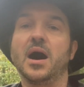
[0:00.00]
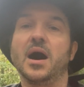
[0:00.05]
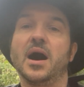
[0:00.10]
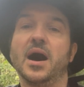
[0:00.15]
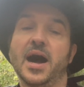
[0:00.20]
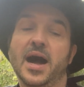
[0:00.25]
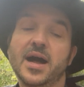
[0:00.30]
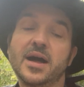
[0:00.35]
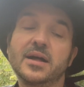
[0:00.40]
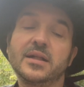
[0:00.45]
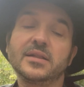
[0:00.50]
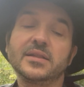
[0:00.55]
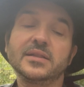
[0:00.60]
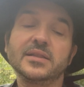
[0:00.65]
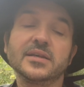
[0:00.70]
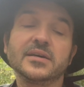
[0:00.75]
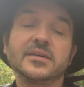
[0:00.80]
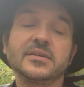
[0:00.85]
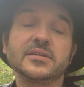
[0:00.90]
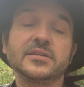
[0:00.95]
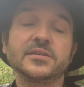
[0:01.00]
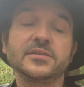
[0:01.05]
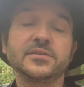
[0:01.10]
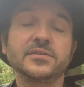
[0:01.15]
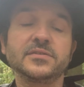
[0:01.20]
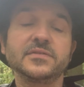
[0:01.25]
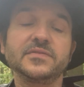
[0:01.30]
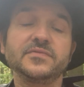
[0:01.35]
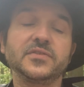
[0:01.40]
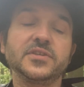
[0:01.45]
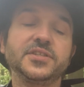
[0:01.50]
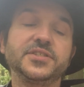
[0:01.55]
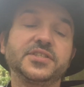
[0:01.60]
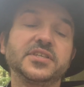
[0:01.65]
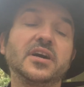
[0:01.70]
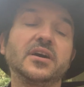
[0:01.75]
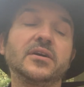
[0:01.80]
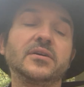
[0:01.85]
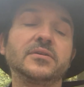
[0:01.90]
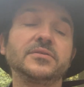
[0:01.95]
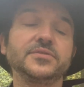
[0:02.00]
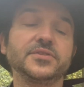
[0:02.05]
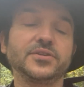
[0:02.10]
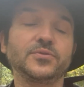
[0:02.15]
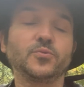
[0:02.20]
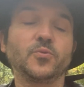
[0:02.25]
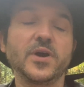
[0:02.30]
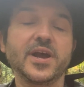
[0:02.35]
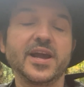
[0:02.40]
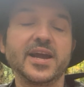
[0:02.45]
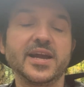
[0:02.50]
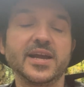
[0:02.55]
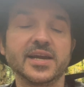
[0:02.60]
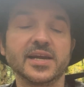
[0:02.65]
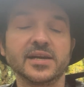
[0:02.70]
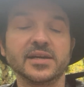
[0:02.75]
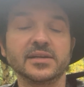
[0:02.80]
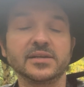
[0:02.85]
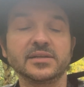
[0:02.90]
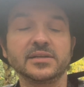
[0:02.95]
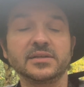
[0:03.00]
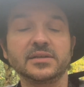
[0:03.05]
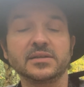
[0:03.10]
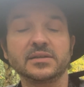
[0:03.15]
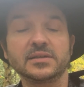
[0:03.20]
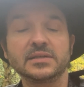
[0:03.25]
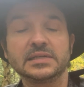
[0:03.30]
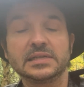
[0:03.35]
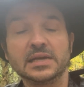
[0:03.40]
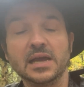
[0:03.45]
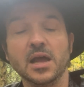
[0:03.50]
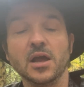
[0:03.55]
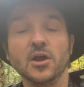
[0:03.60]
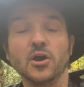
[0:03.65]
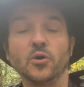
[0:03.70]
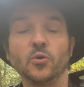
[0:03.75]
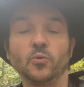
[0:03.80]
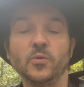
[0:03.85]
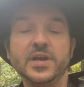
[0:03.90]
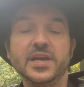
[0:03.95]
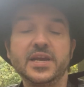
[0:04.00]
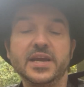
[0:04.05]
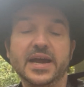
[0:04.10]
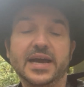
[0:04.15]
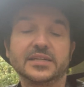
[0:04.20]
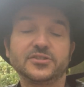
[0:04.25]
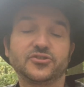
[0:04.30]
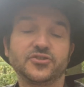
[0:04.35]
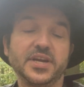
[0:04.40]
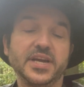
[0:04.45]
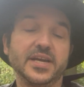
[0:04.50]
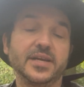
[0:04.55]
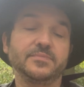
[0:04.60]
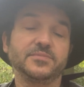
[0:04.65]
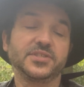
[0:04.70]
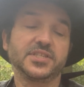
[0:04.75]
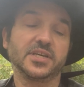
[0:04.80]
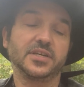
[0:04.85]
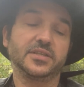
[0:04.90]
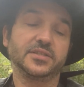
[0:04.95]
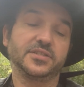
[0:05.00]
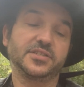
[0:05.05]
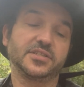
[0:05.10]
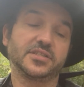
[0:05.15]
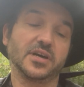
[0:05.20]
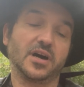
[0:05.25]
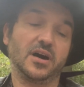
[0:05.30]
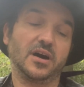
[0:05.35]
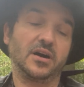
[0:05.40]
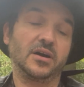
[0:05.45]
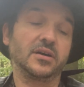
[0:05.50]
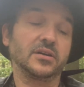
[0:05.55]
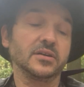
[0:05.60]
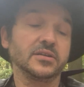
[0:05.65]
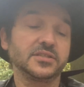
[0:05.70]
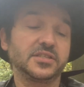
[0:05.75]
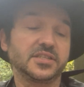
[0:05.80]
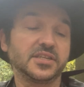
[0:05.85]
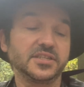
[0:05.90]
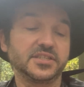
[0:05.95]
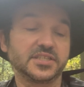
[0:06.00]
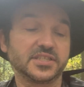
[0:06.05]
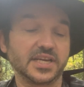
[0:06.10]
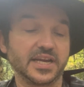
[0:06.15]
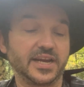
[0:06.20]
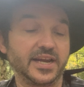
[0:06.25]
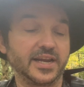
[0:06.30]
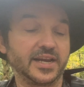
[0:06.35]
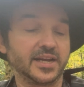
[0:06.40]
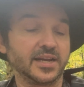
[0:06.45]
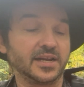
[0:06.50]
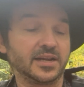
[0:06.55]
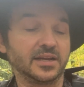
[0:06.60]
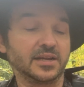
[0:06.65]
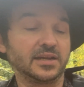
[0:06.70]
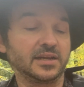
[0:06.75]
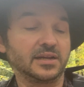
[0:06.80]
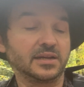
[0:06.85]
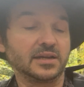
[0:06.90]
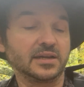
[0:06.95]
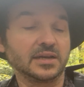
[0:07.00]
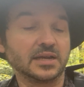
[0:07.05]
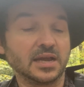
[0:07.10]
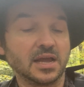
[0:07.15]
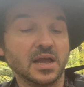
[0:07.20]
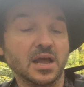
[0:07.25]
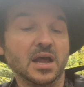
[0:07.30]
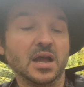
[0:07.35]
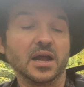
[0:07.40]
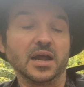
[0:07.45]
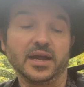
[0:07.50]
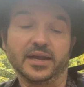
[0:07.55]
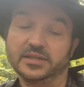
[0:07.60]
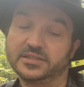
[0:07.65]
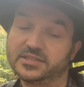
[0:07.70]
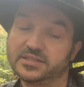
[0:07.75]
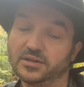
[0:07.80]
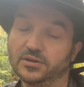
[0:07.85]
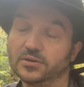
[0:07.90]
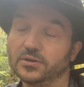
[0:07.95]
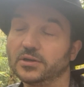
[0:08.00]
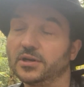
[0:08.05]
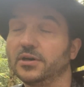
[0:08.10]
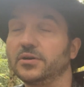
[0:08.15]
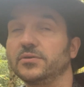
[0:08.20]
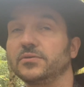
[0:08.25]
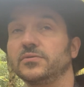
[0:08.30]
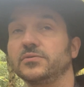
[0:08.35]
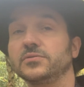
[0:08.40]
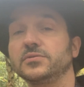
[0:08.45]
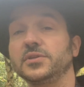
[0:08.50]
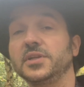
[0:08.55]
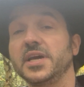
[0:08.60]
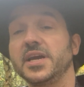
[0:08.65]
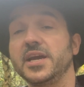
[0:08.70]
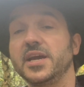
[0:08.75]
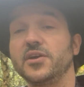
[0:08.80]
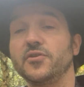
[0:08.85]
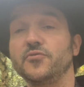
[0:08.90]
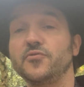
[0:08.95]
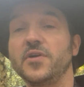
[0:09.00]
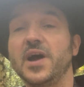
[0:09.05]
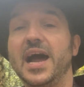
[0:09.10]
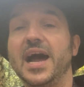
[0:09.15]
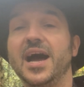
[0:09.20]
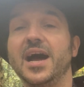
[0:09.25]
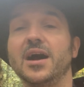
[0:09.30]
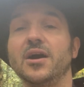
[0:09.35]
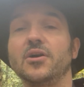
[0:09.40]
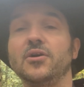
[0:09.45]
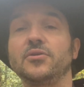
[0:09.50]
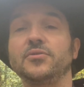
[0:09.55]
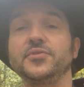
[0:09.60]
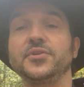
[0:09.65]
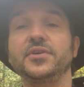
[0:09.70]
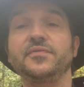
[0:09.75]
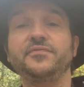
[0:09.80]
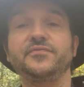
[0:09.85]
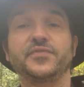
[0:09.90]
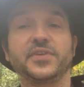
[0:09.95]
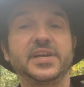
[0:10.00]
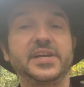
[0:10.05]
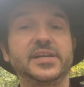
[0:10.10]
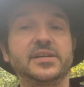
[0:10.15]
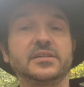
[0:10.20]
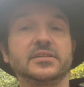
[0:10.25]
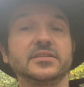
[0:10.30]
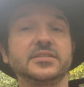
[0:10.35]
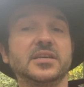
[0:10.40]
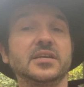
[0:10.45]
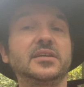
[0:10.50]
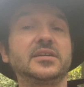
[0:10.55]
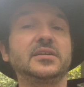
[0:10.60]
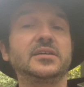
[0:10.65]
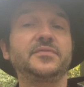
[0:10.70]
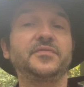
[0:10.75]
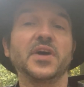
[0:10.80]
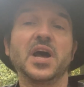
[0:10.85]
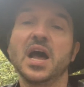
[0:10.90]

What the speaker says: Our love is on the wing, we had dreams and songs to sing. It's so lonely round the fields of